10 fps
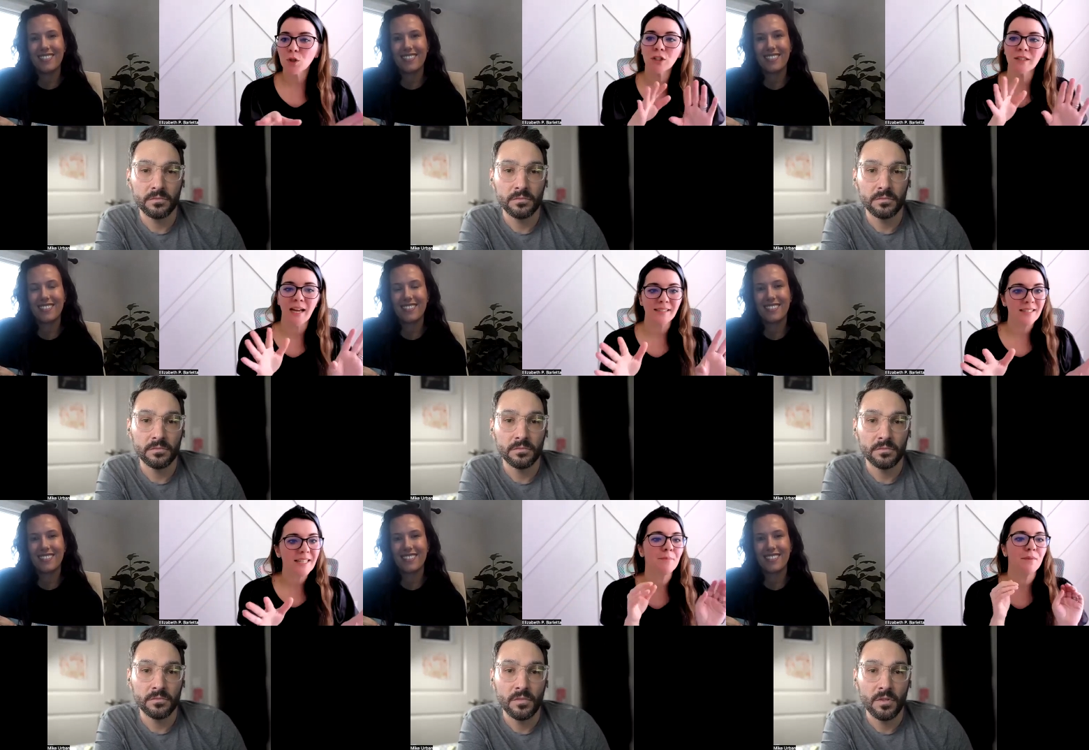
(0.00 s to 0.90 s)
Speaker 1: word,
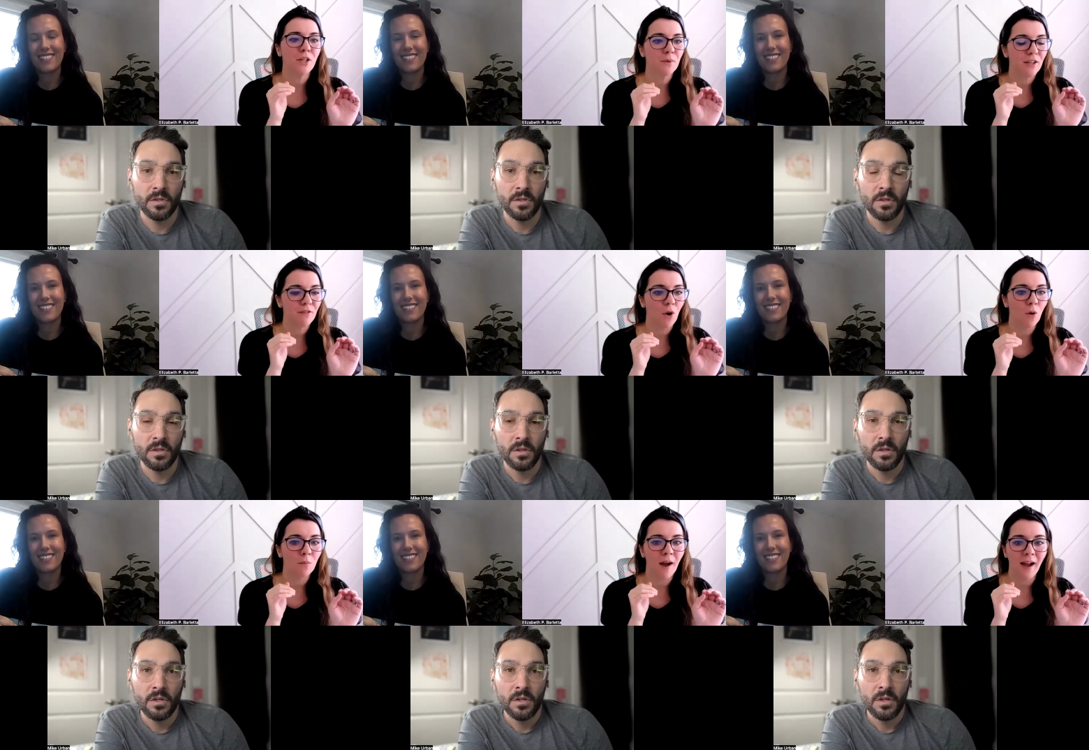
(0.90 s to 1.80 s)
last tip that you would give a
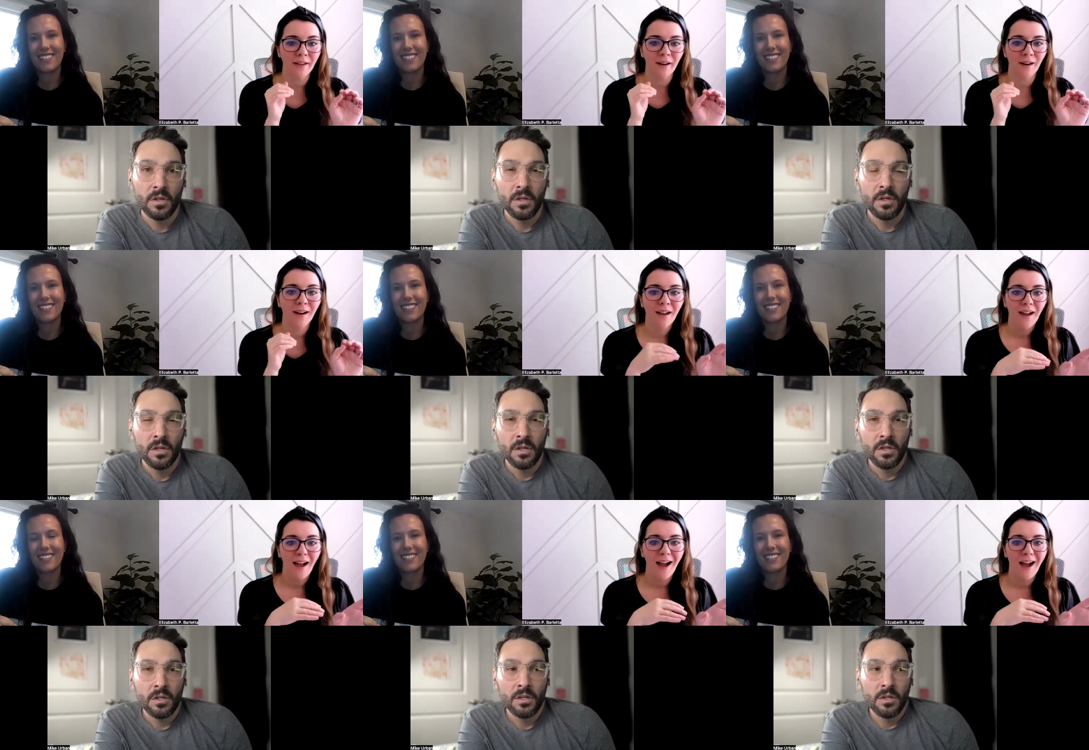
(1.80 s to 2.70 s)
home buyer.
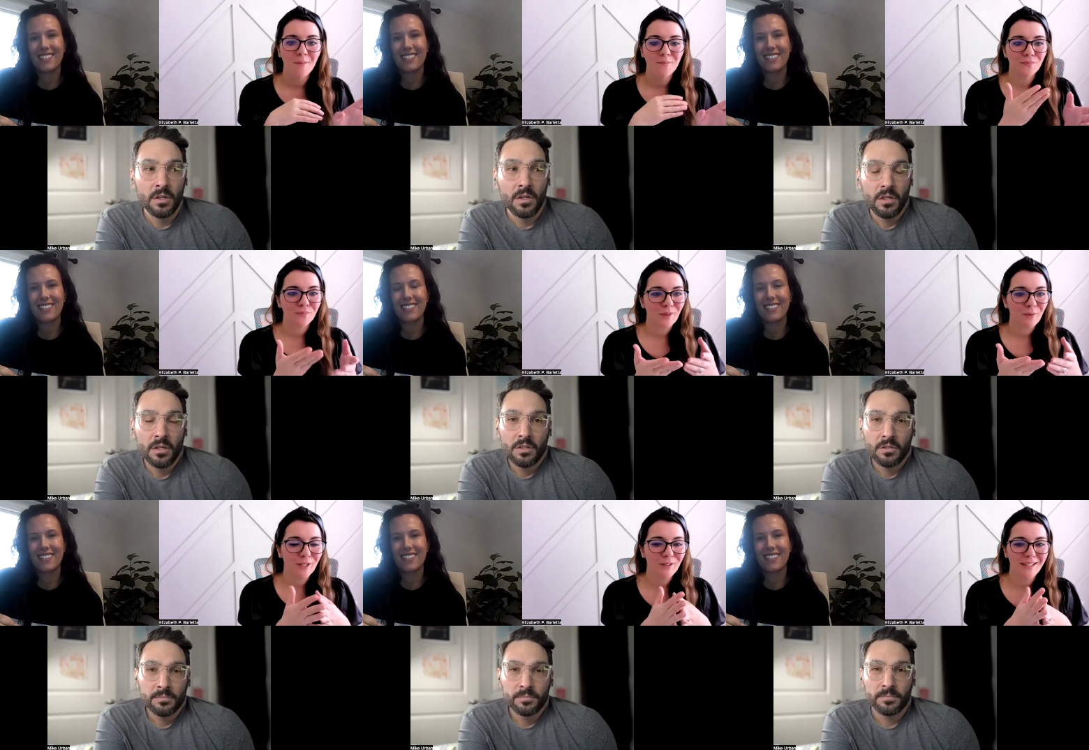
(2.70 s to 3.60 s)
Um,
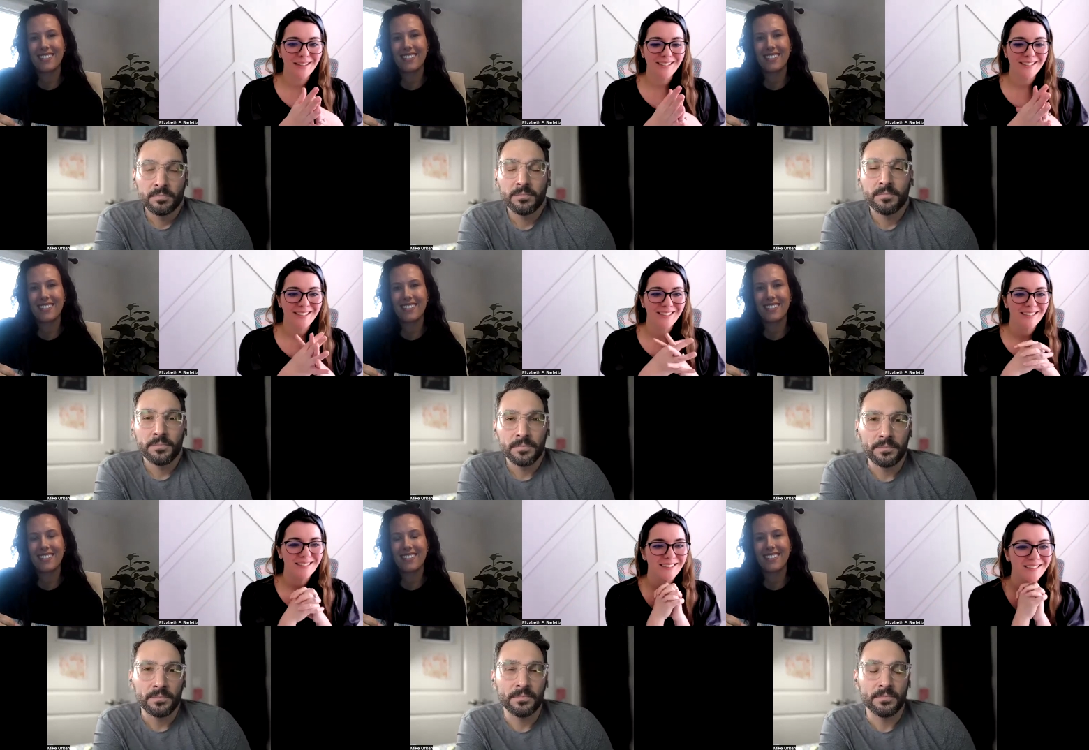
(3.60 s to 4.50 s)
what do you think,
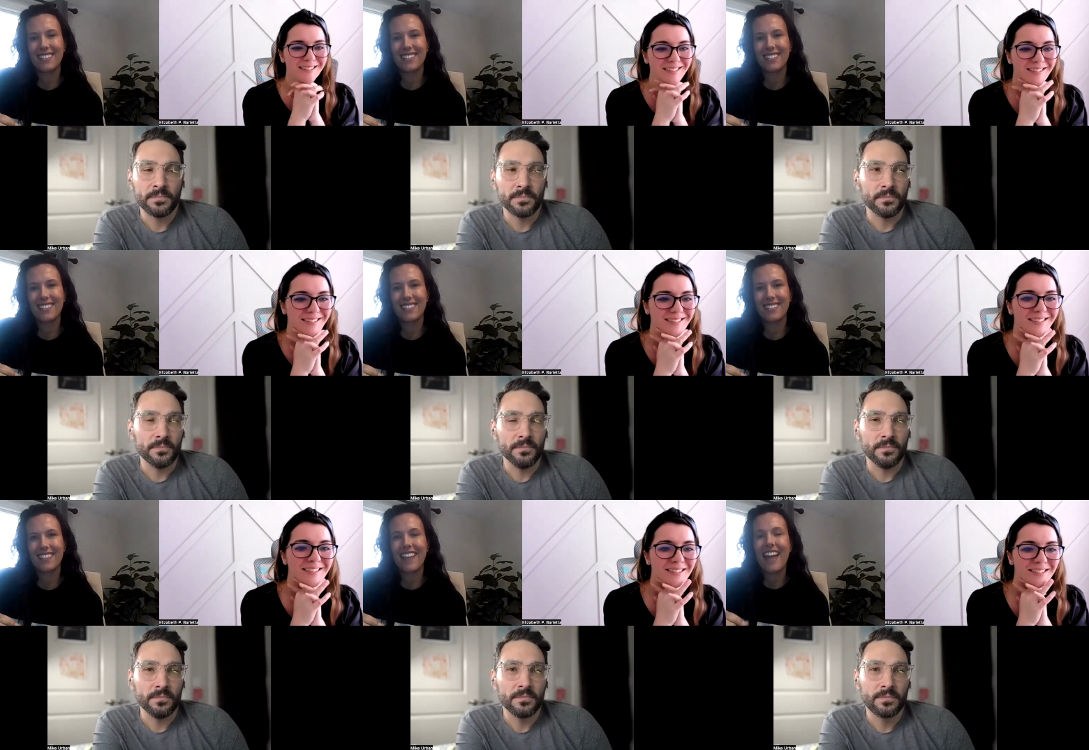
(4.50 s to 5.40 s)
Lacey?
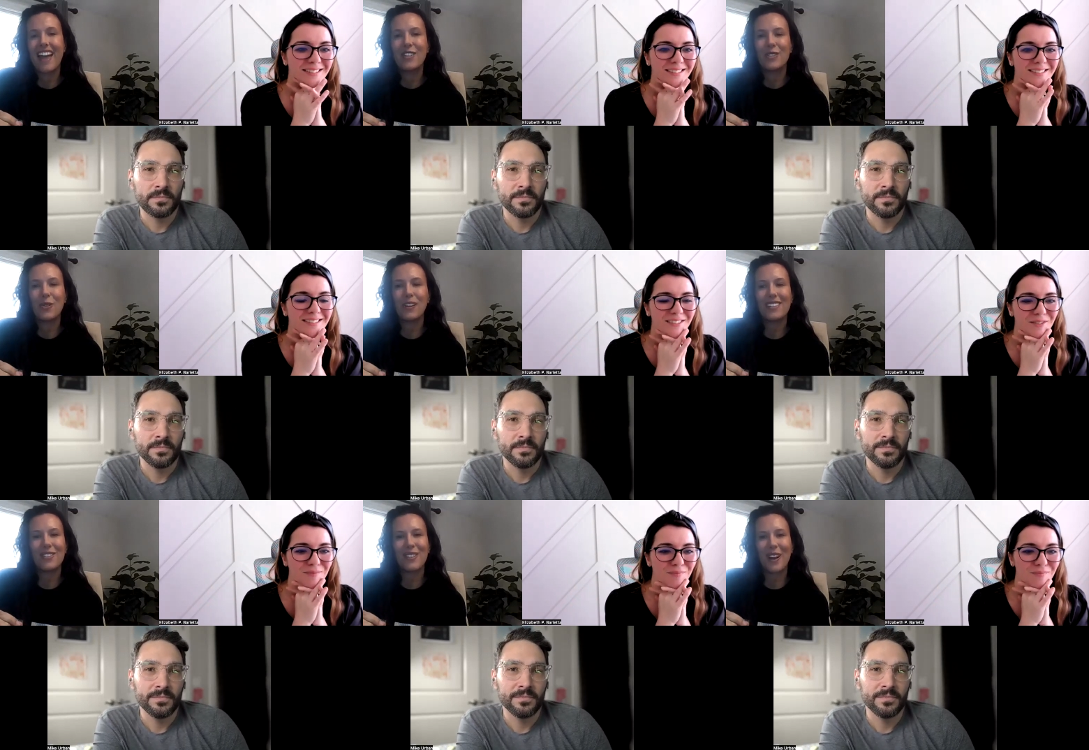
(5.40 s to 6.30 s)
Speaker 2: Don't get
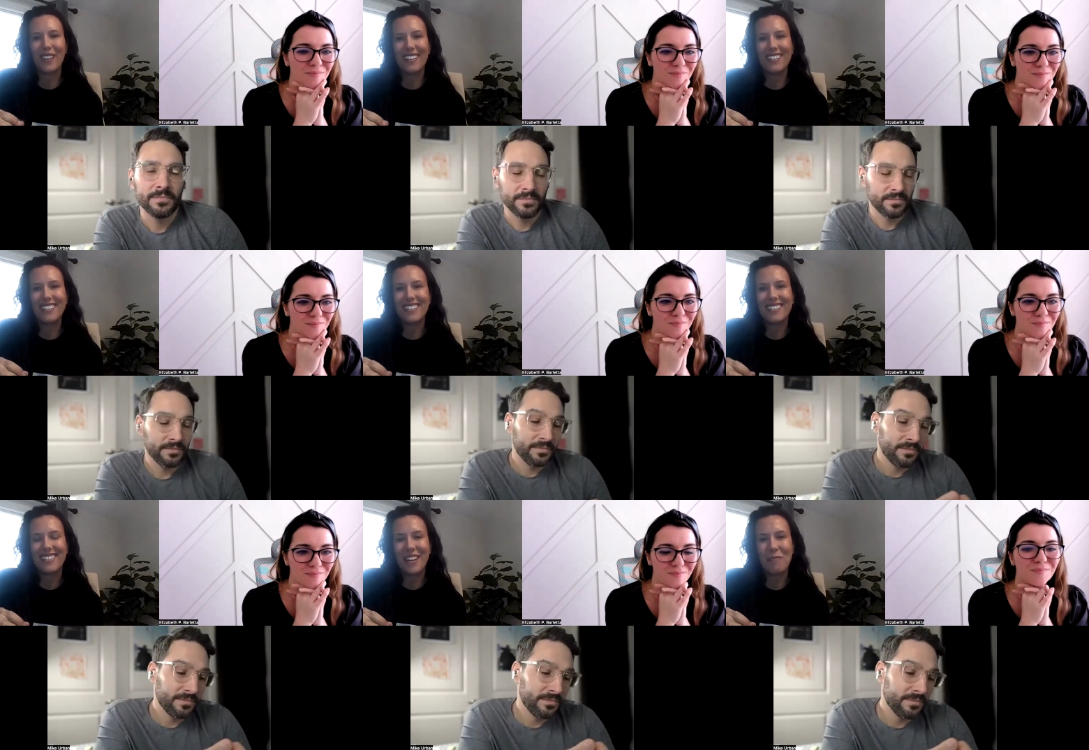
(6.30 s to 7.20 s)
discouraged.
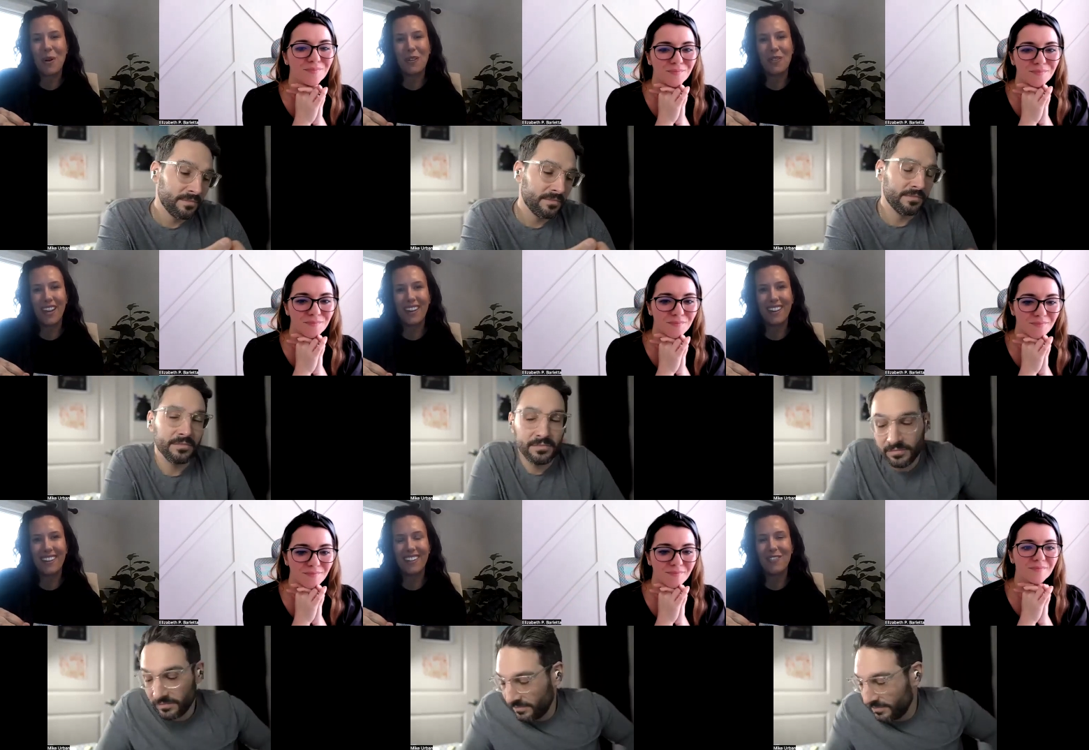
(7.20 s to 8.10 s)
Stay
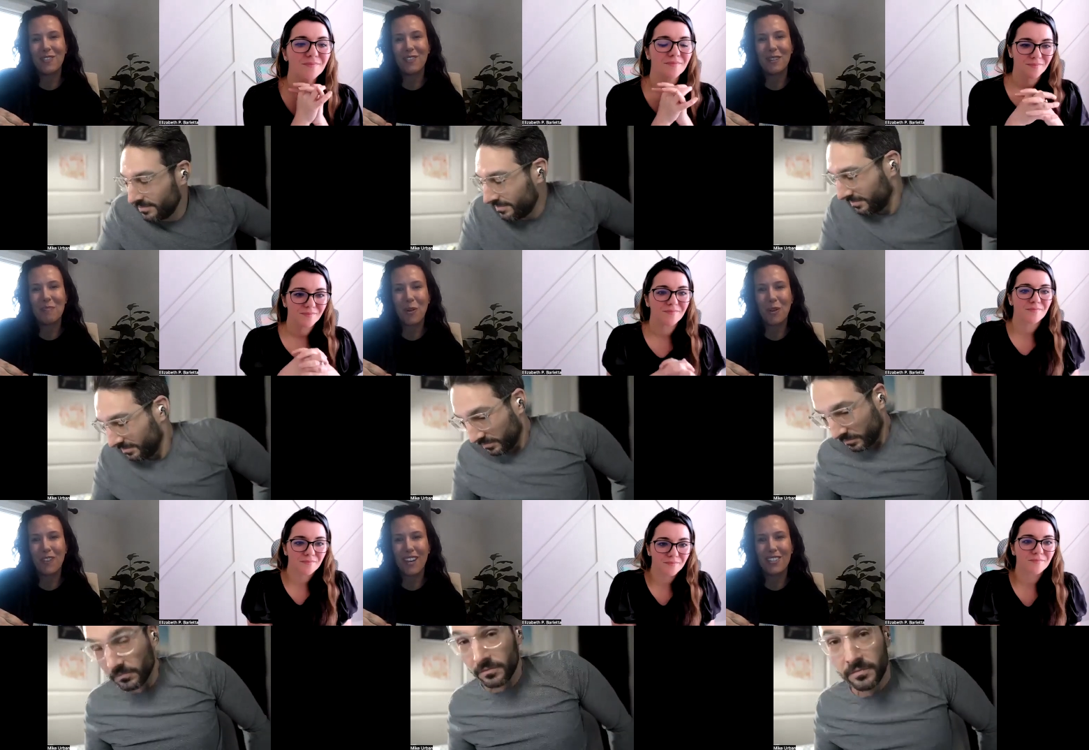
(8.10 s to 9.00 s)
motivated. If you need
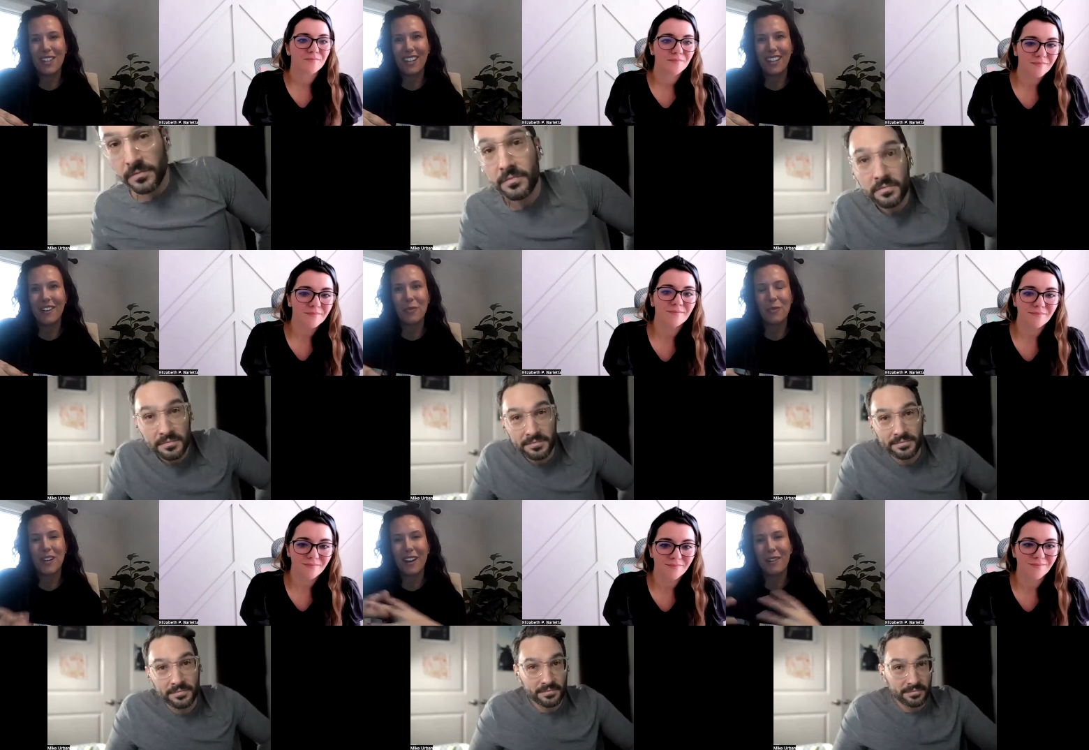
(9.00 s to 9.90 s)
motivation,
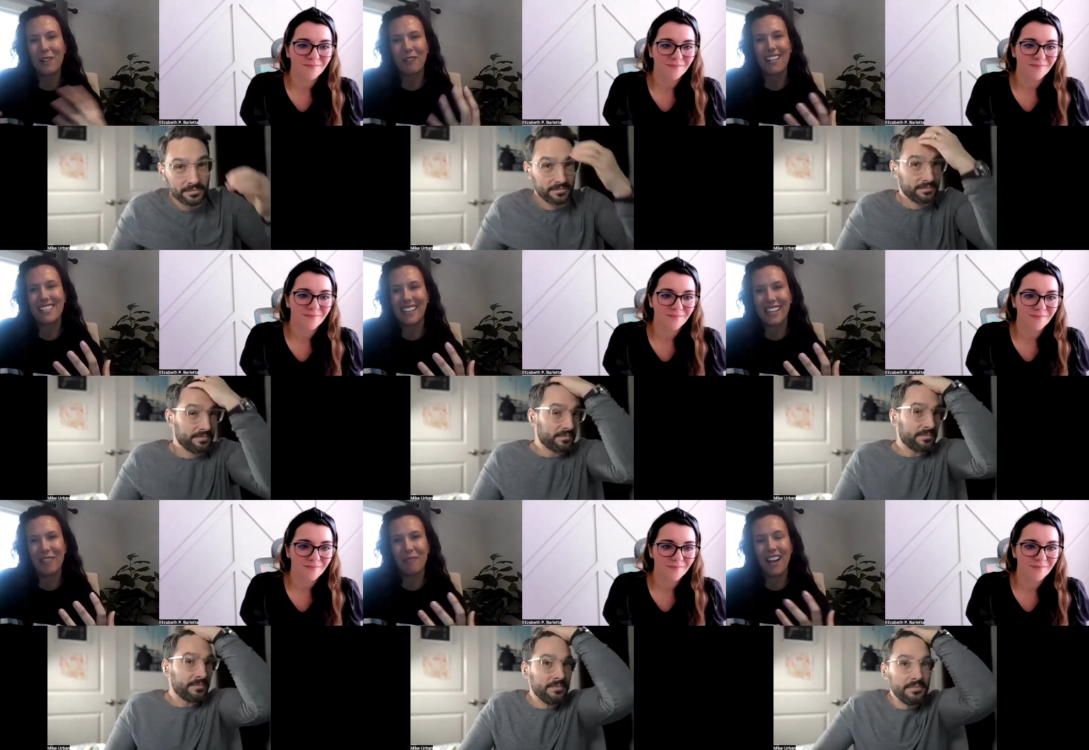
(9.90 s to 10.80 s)
we are a great
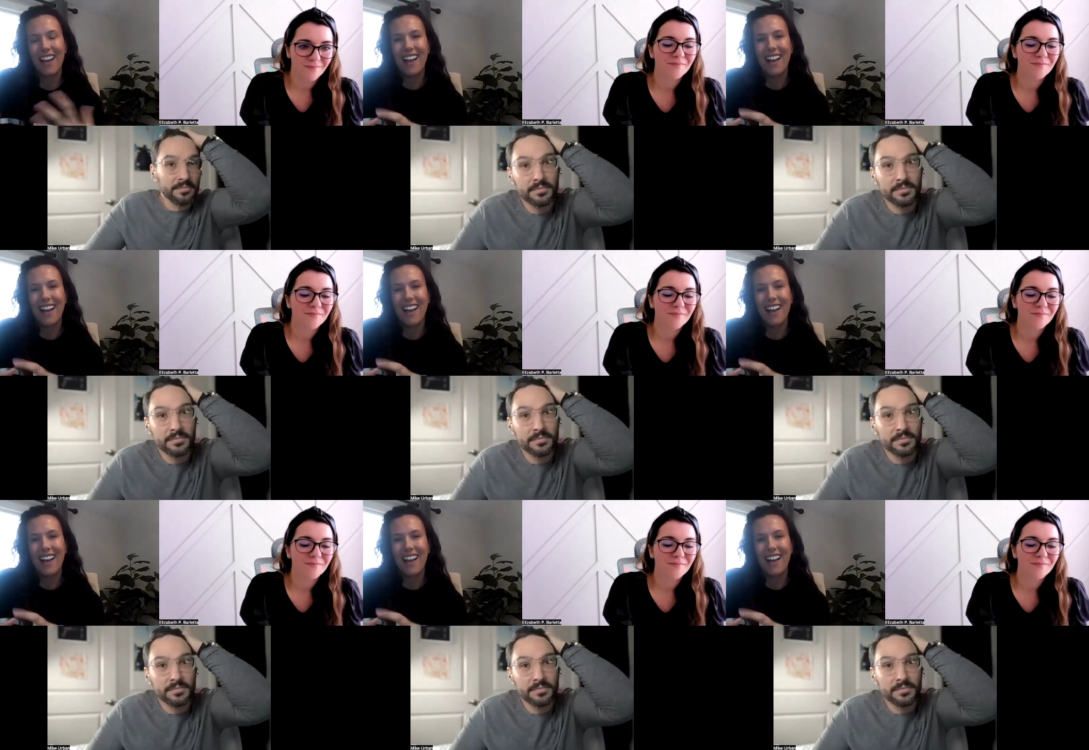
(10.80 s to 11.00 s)
team